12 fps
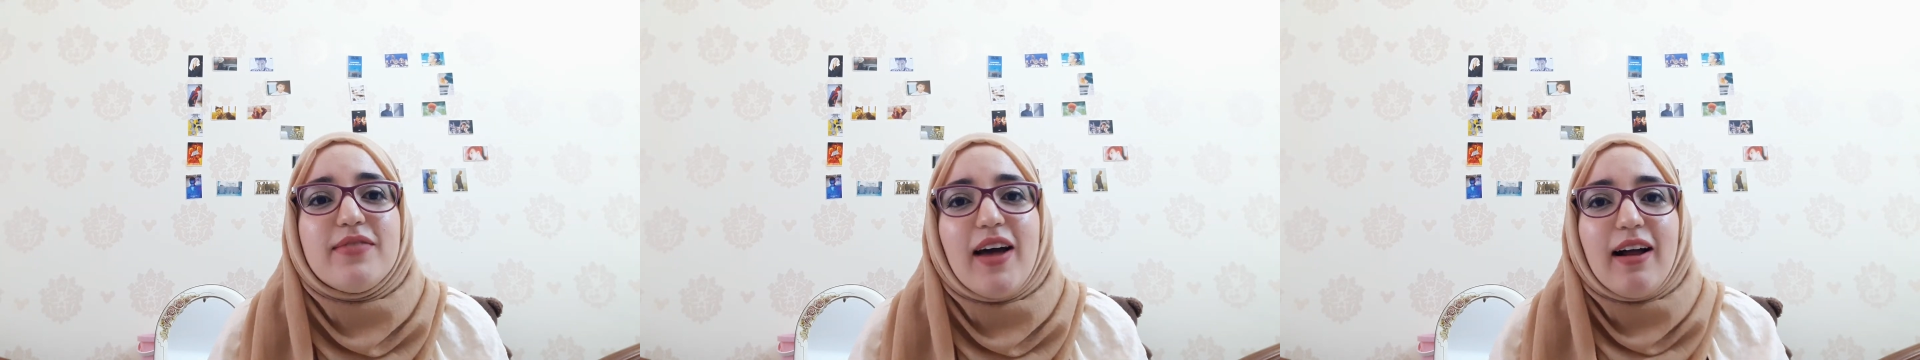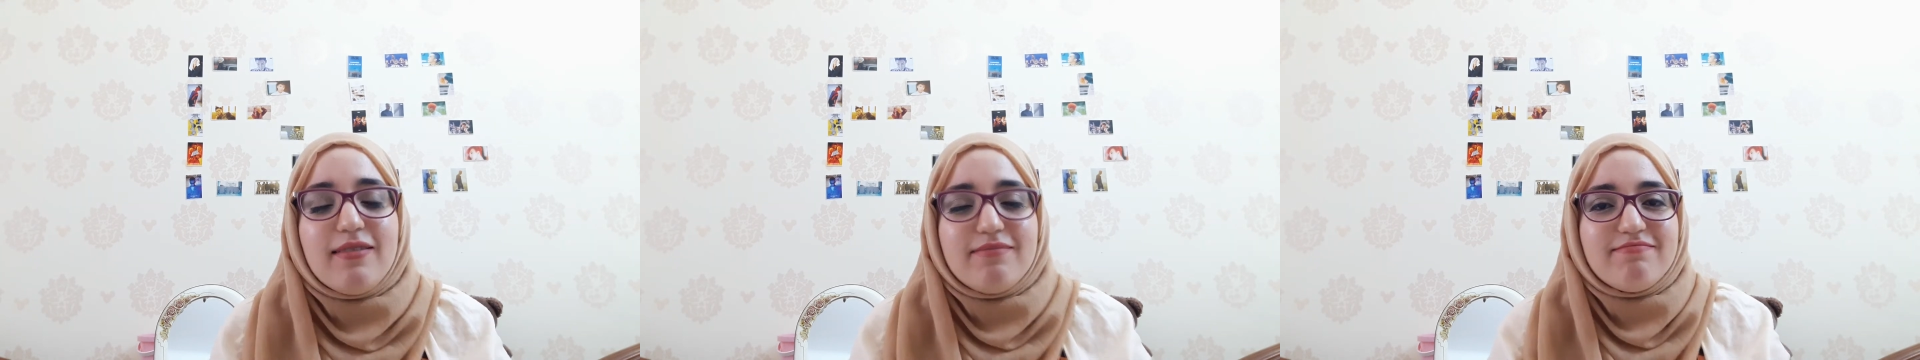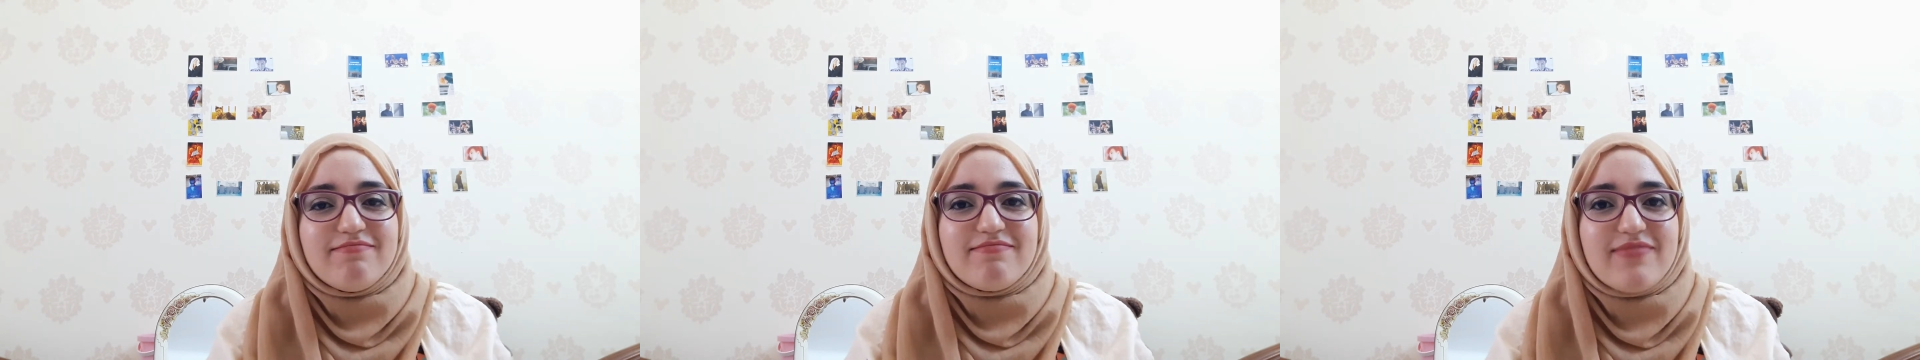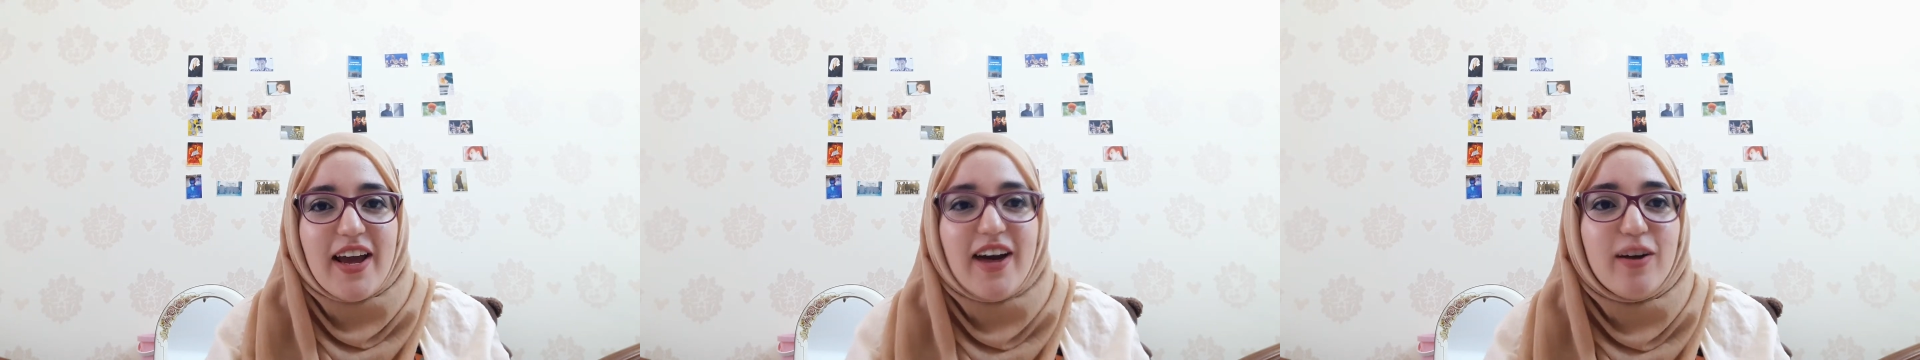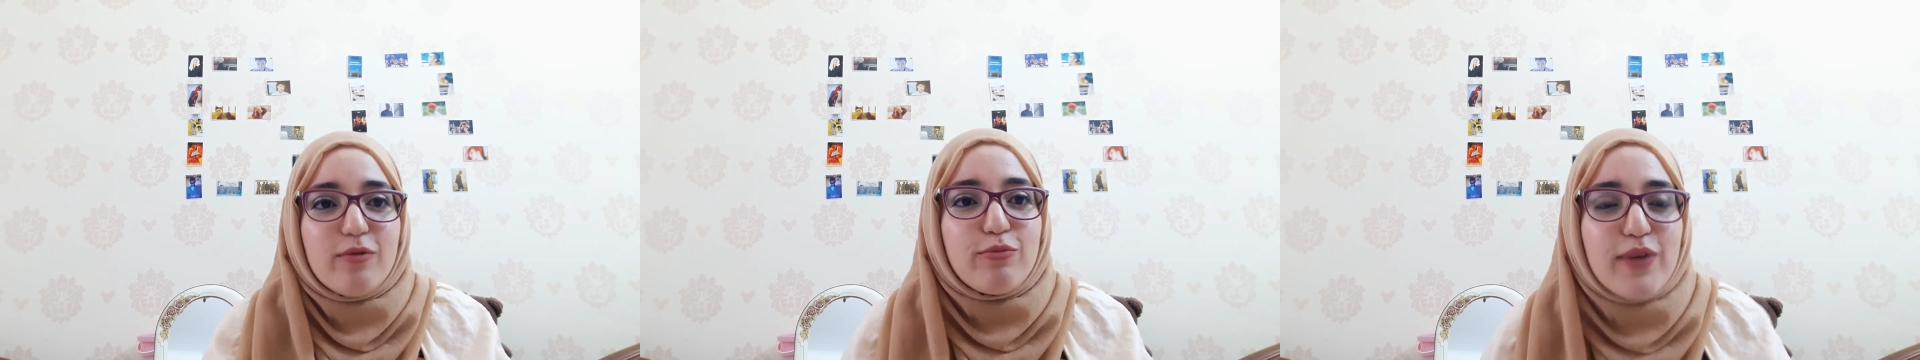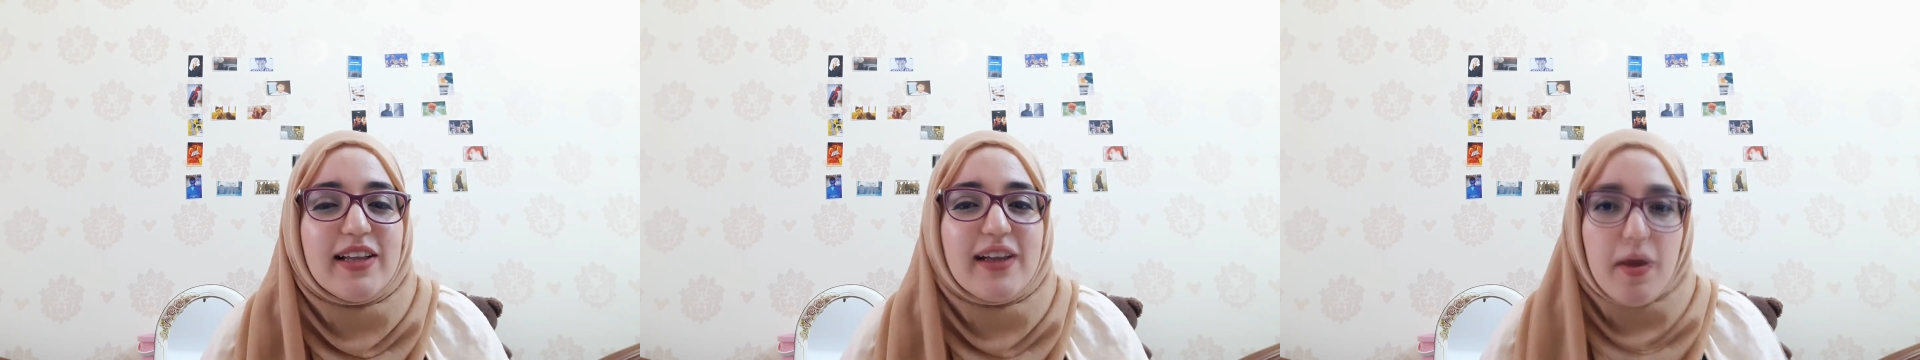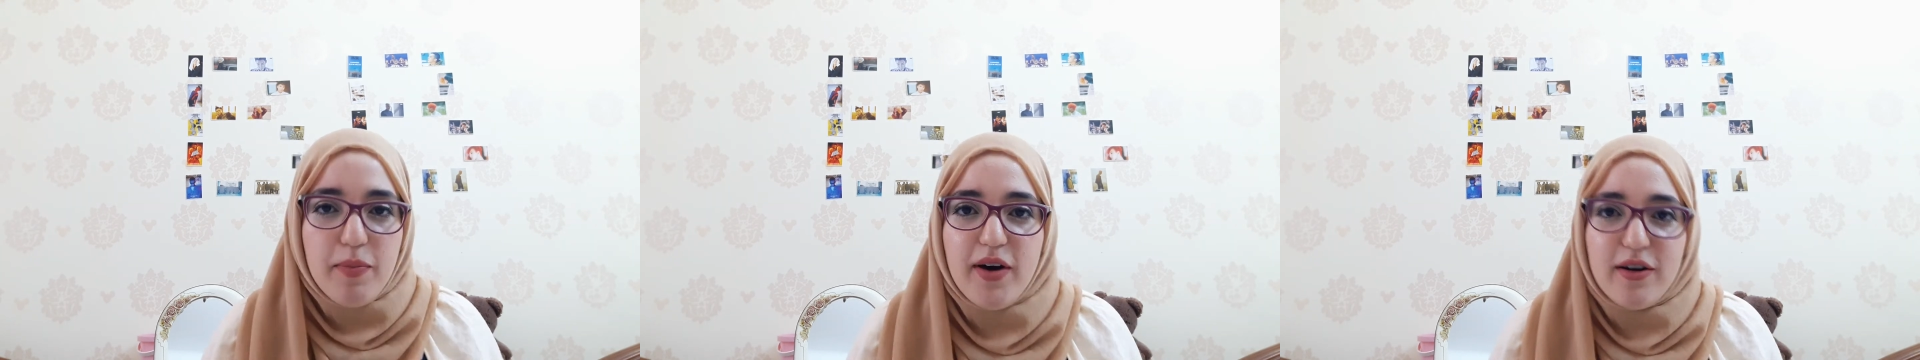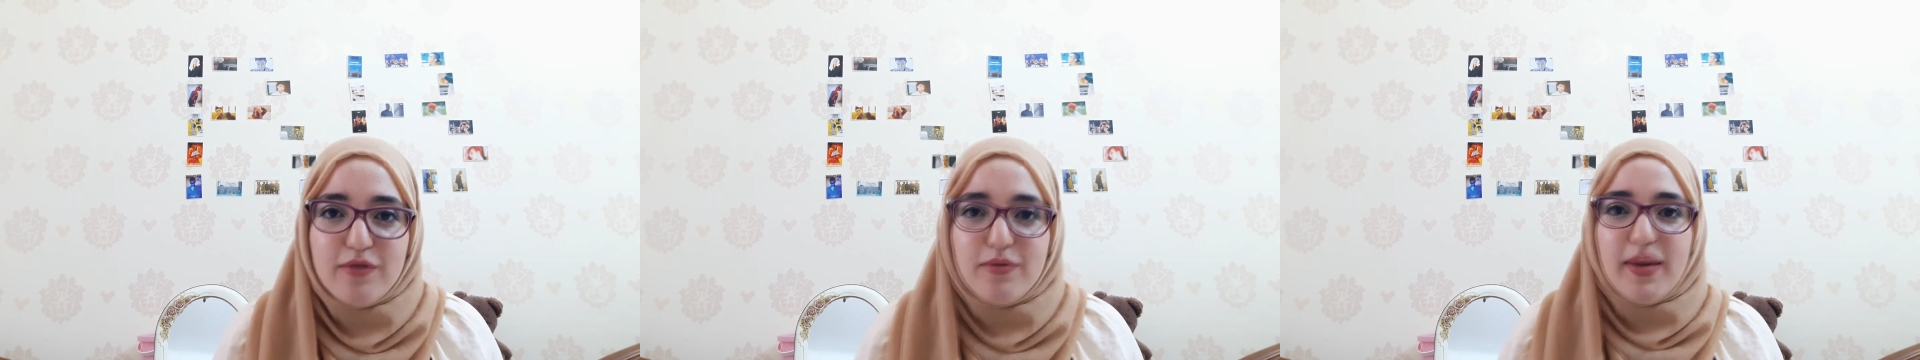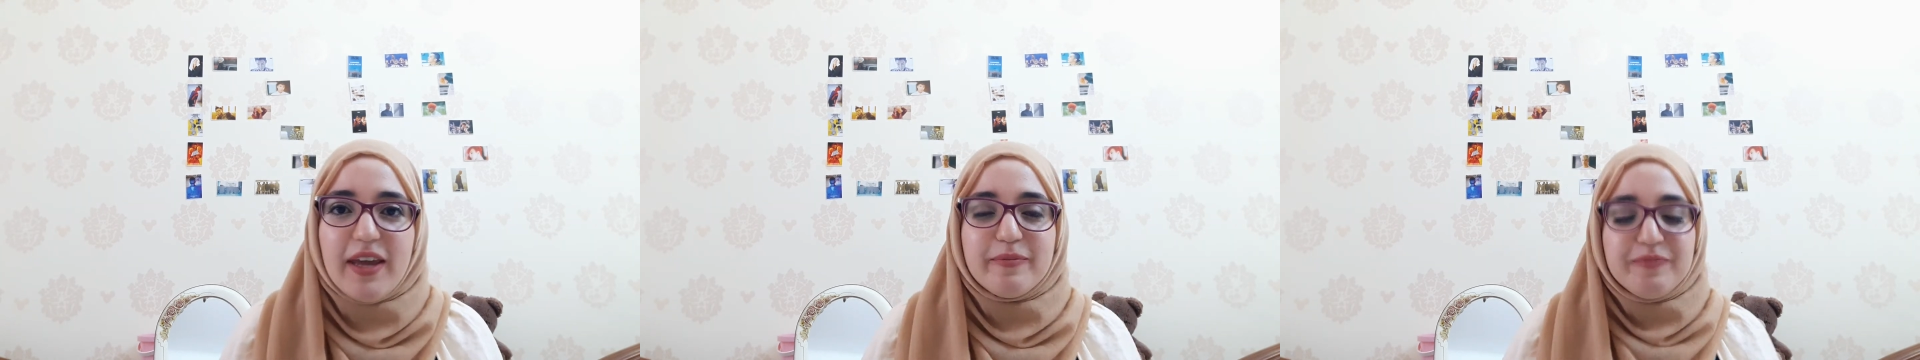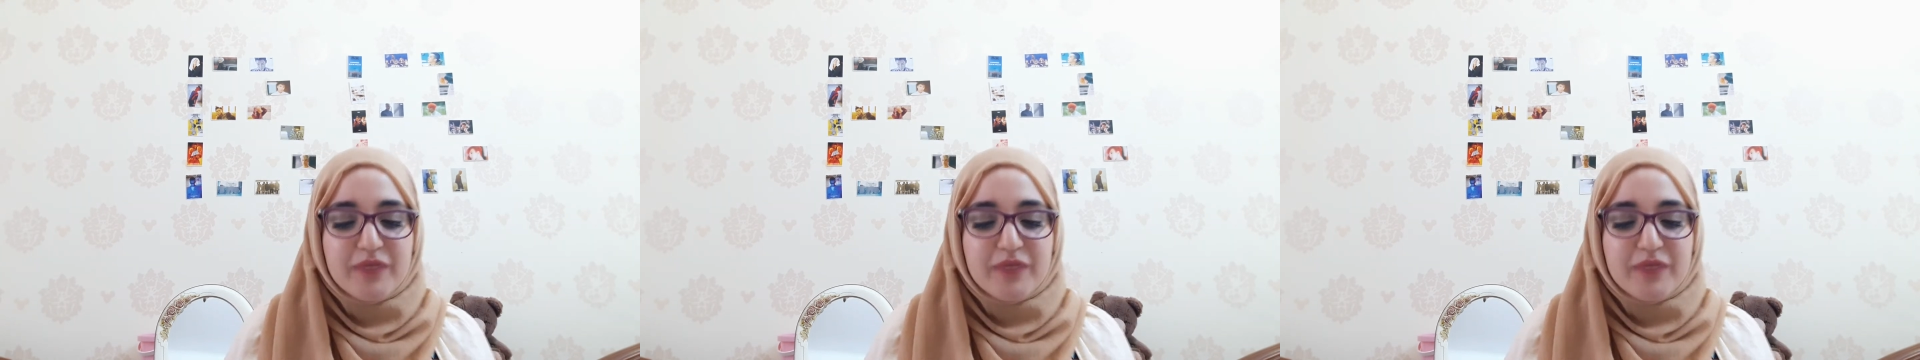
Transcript: that they are really a part of me.